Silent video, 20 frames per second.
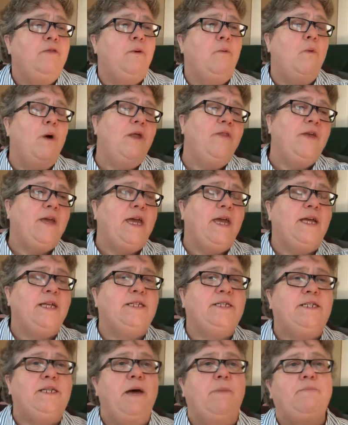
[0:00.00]
one of the kids
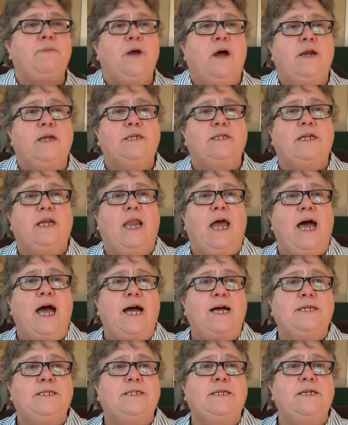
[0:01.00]
stepped on his
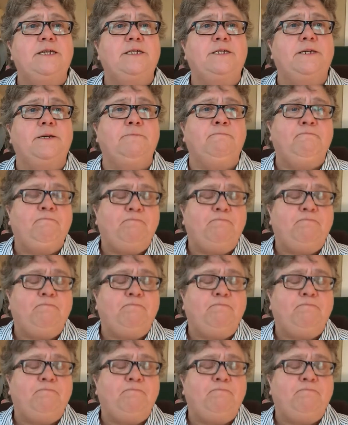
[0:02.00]
glasses, and